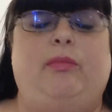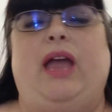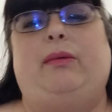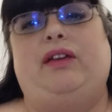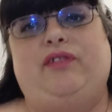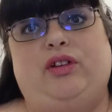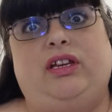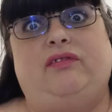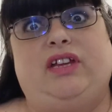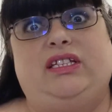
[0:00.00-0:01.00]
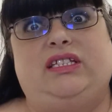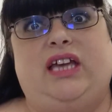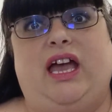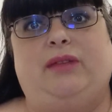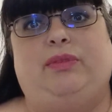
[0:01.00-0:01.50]
maybe if you'd have given it to
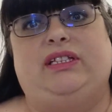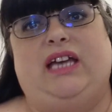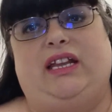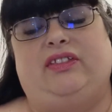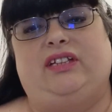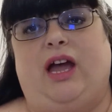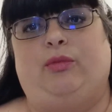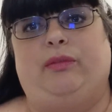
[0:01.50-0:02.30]
Ted, but Ted at the time